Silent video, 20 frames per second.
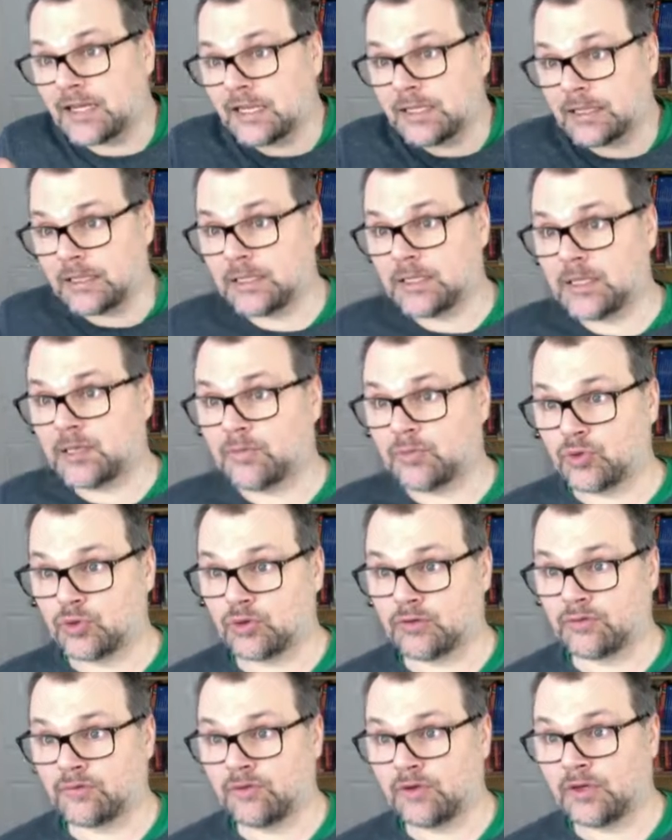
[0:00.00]
the number
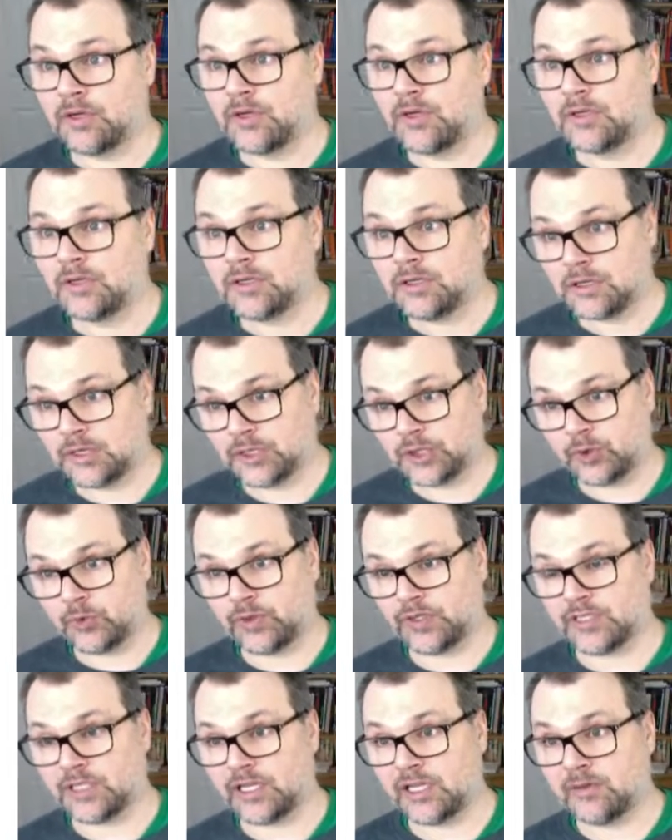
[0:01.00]
of
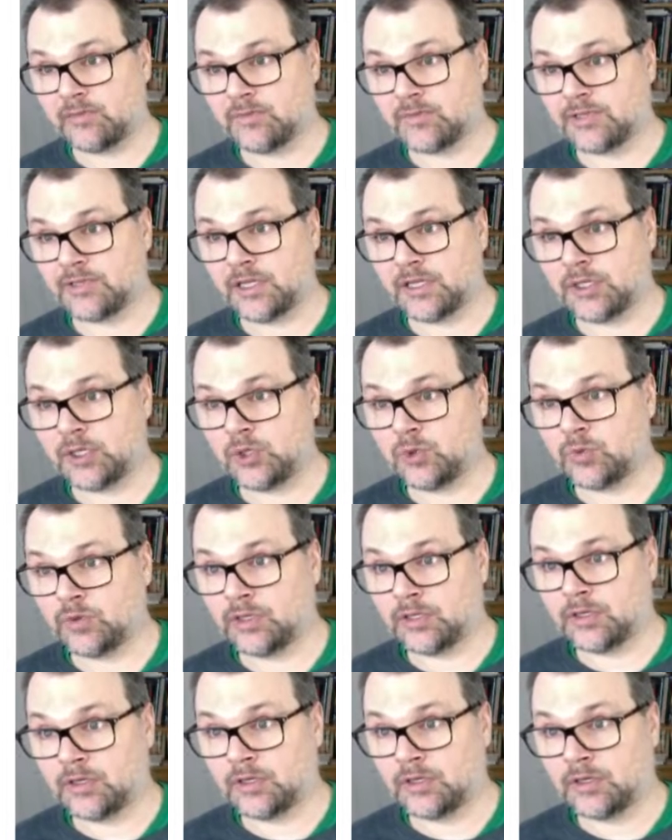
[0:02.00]
clustering schemes that you
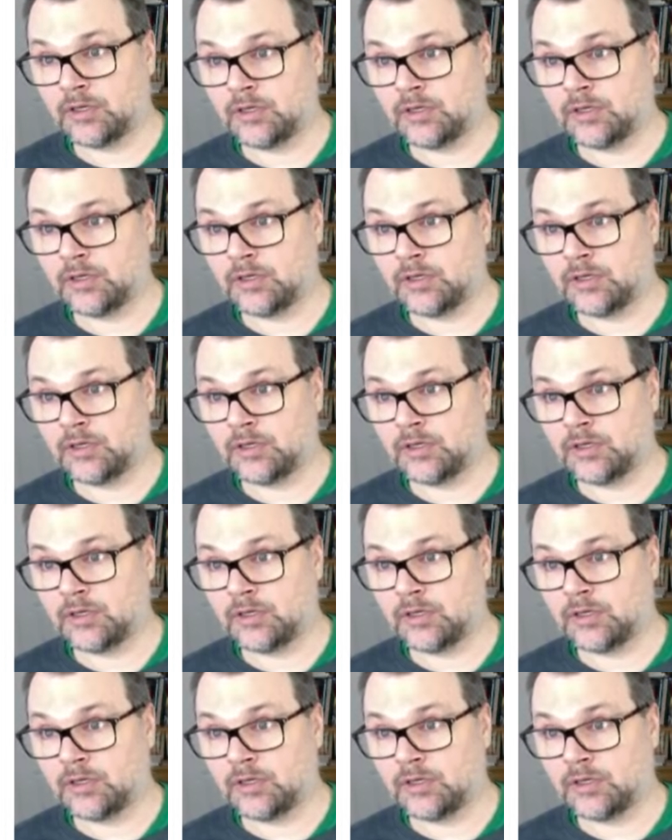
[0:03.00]
will